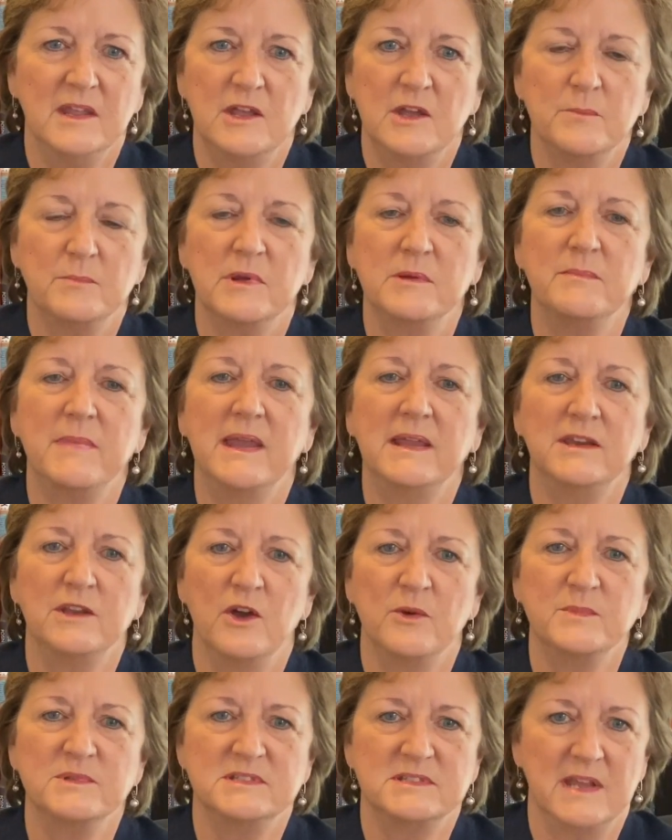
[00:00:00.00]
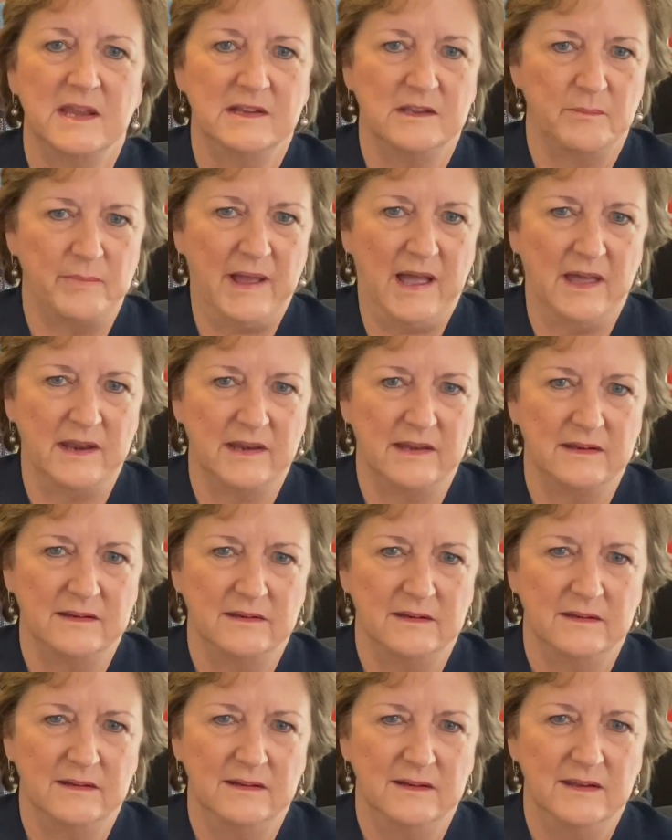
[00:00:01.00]
But make no mistake about it,
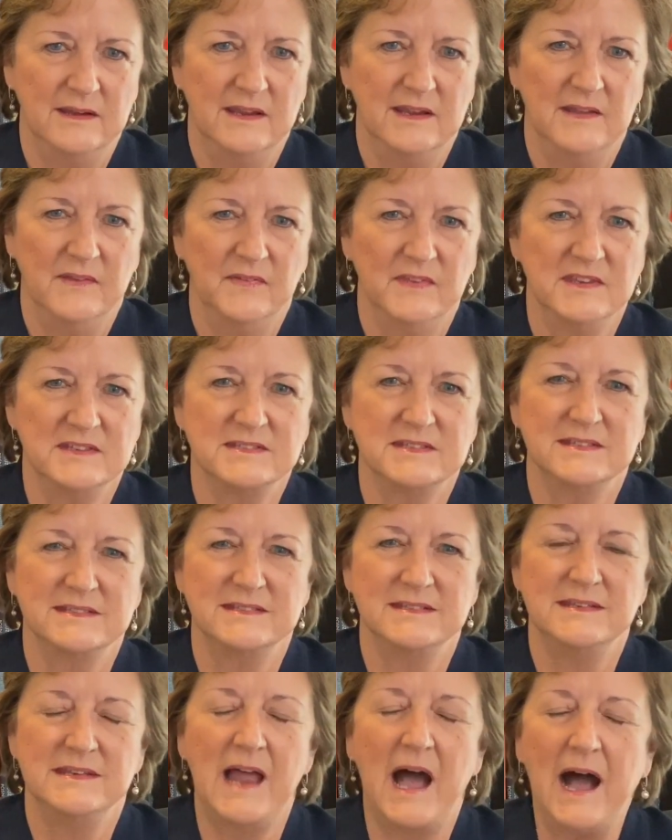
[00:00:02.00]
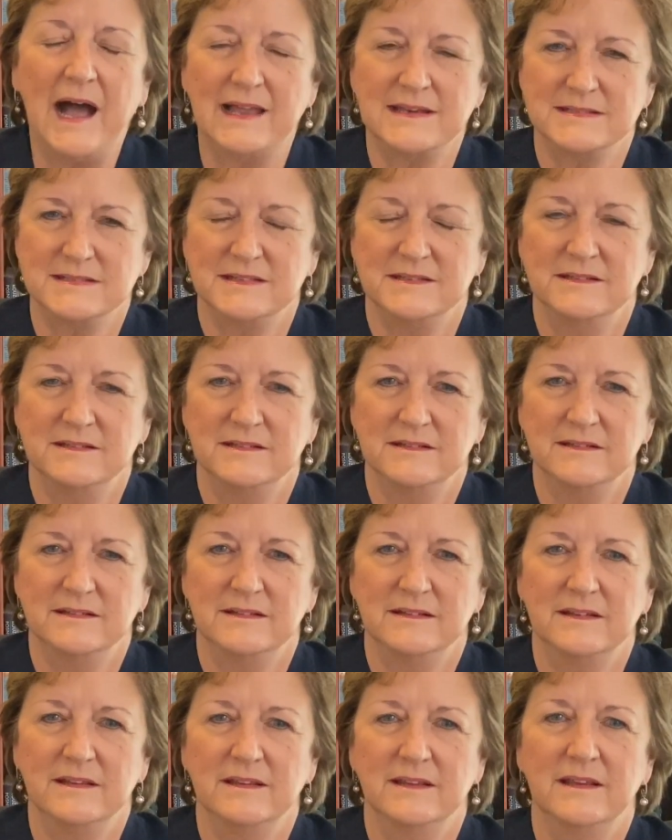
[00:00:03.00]
this is not,
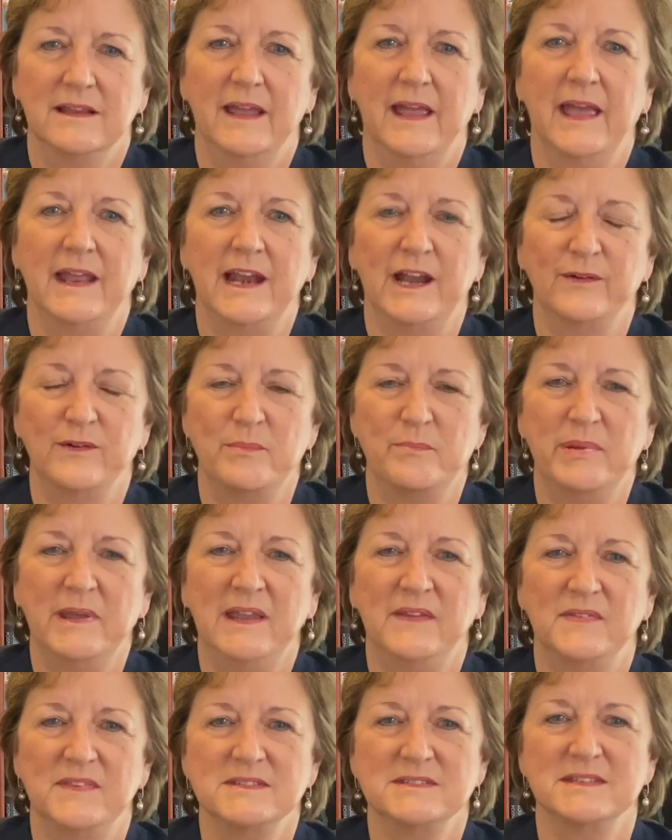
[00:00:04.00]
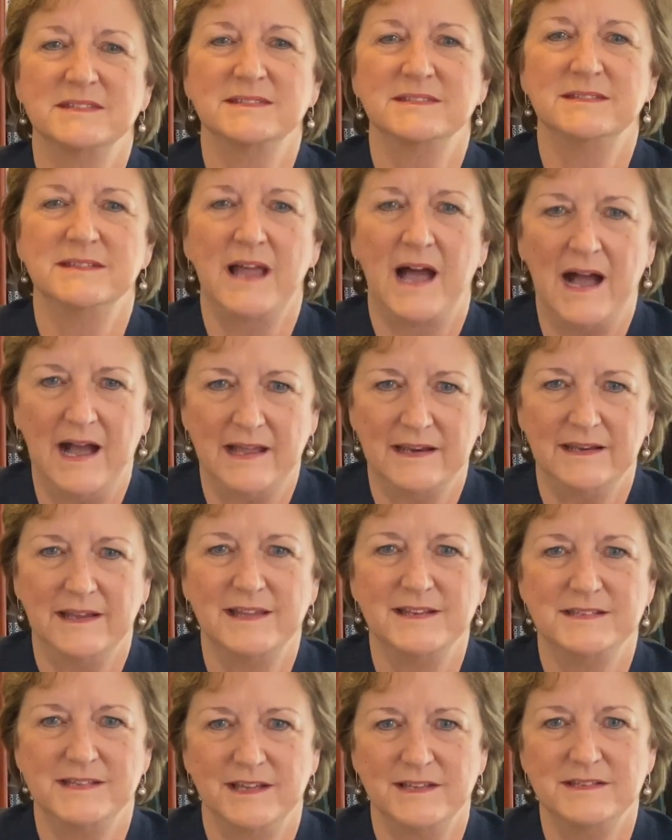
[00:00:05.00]
and I repeat, this is not a
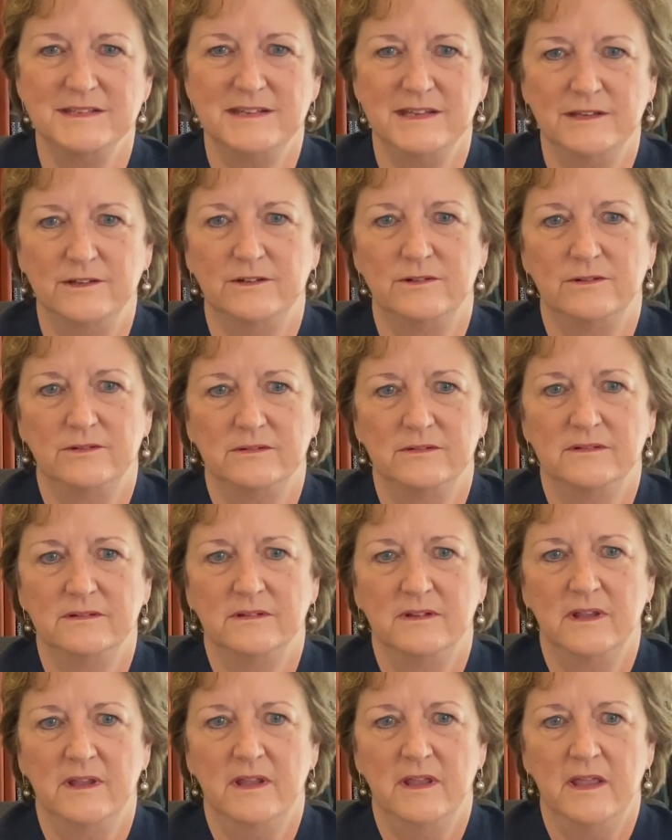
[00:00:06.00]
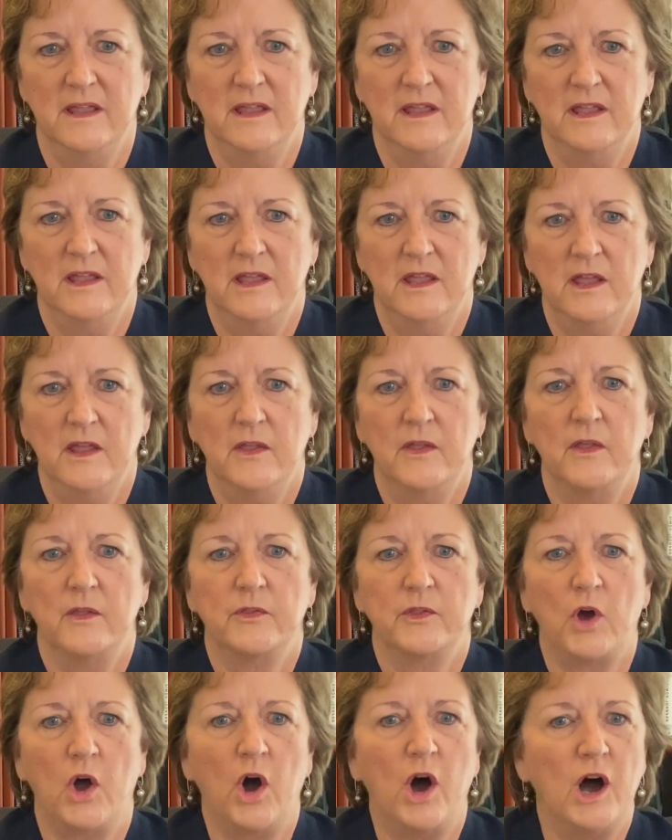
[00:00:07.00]
done deal.
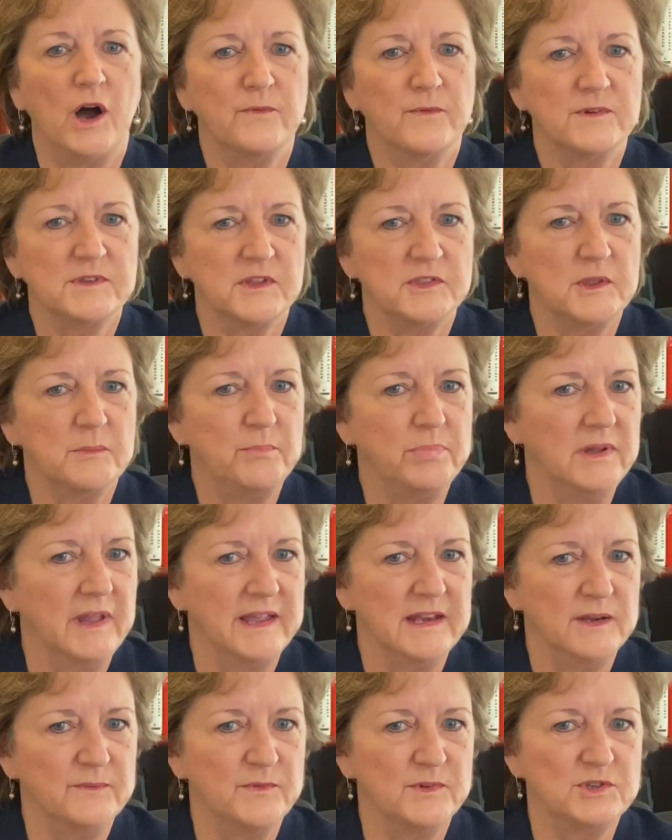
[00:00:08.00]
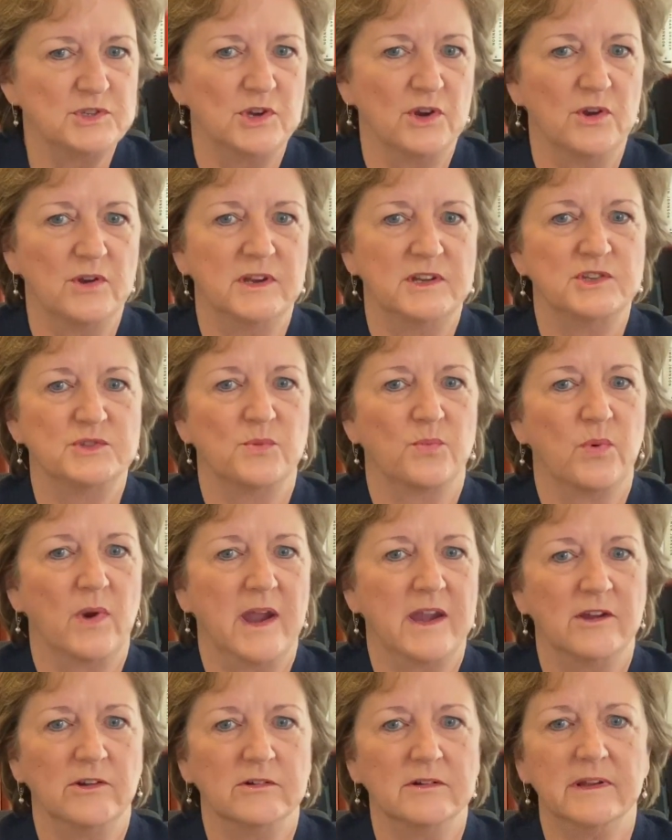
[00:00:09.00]
The offer that the plaintiff attorneys
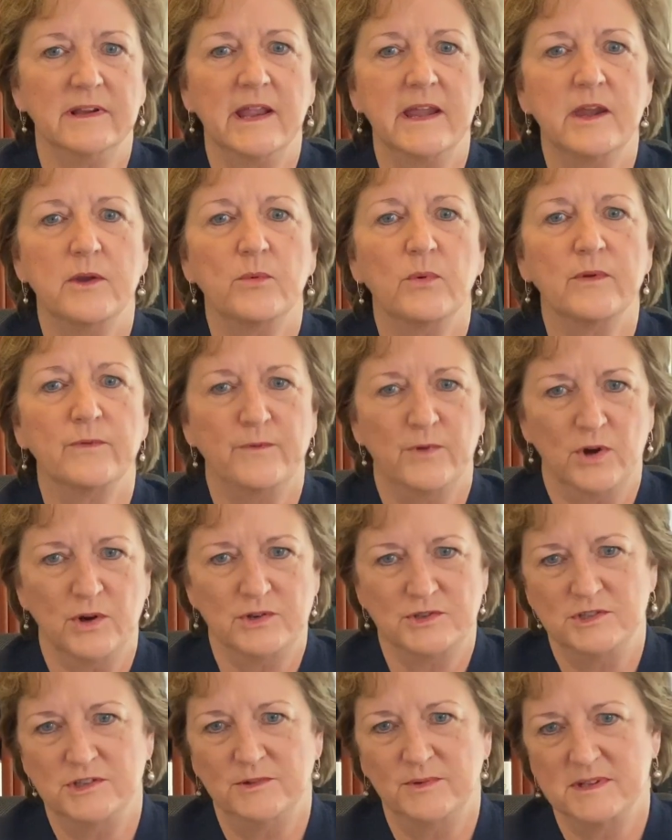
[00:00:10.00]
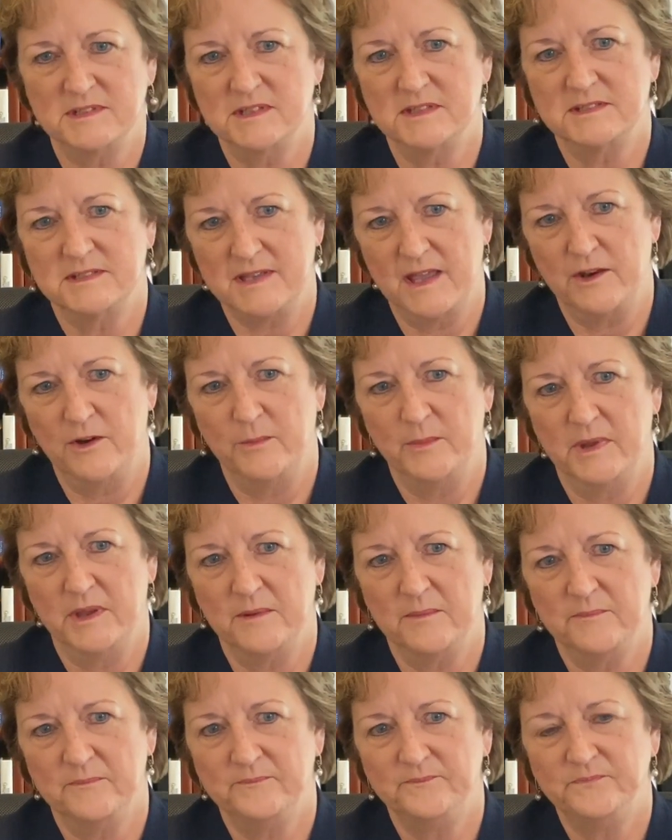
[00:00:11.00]
regularly refer to as a settlement
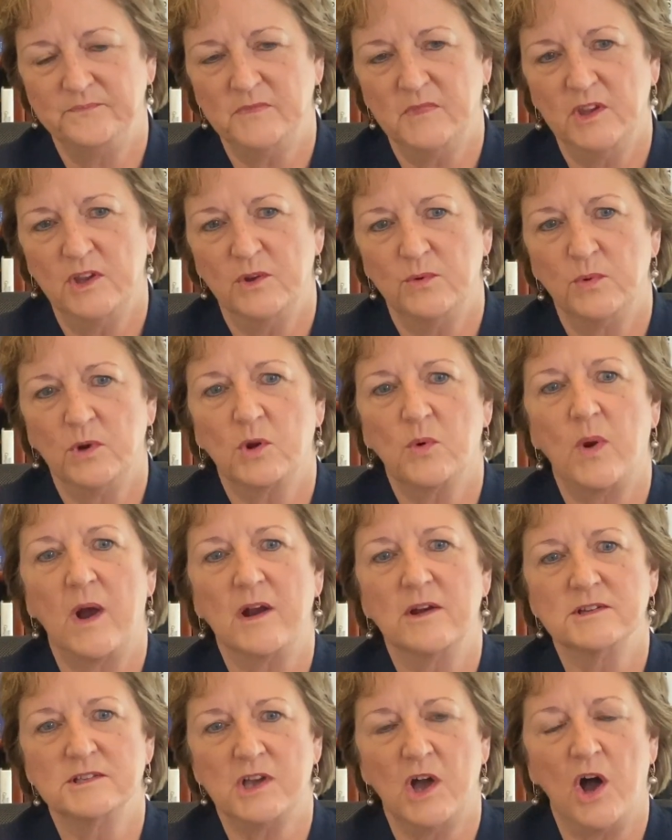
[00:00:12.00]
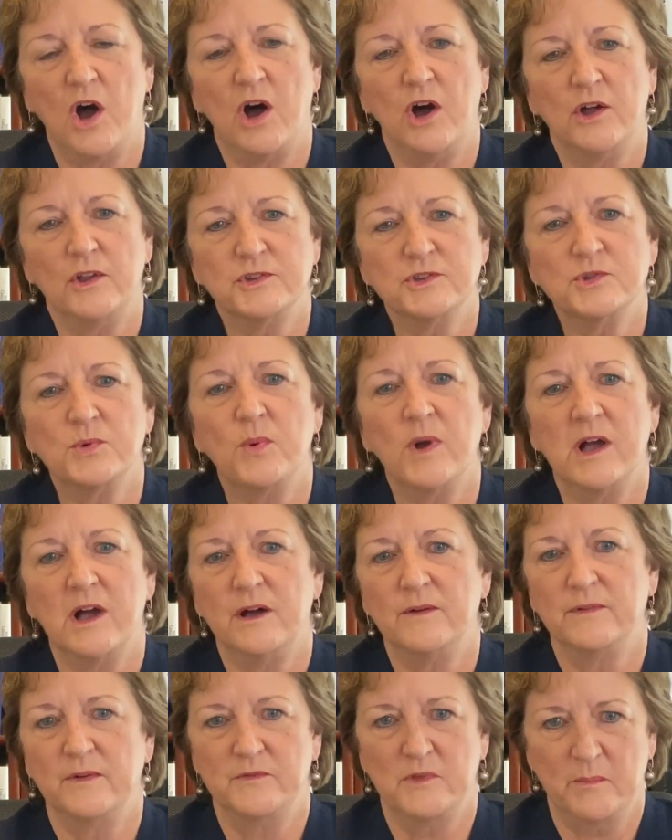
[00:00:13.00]
requires all
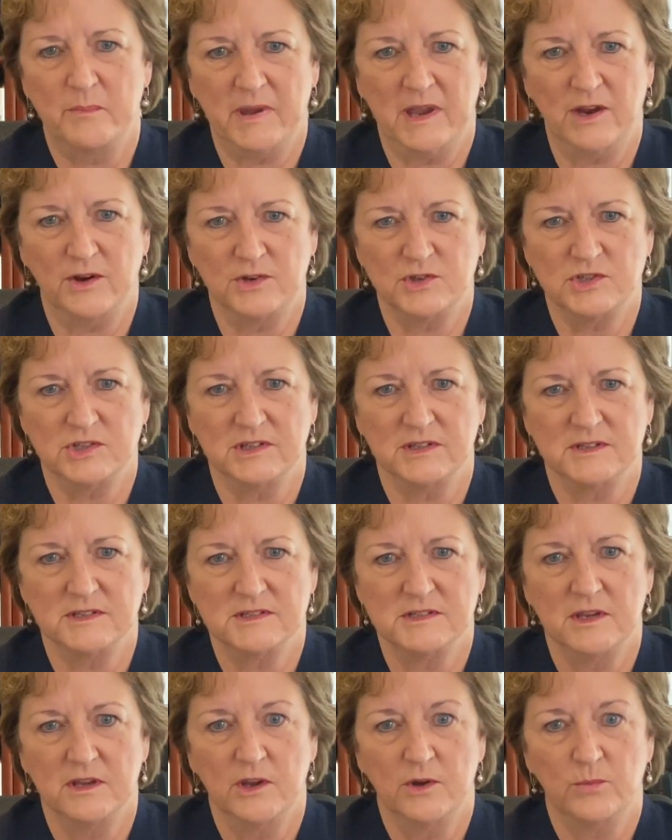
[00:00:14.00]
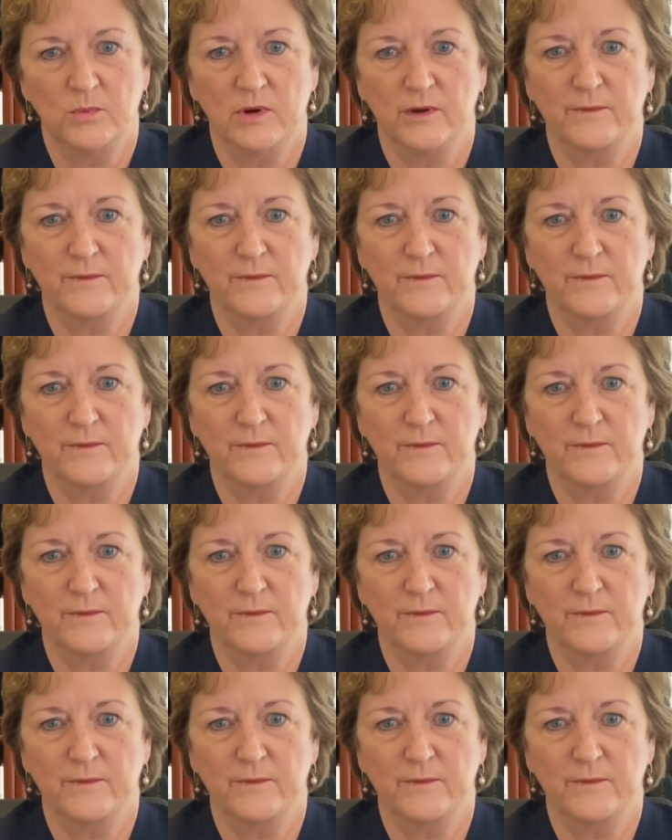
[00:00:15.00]
12 of the parishes where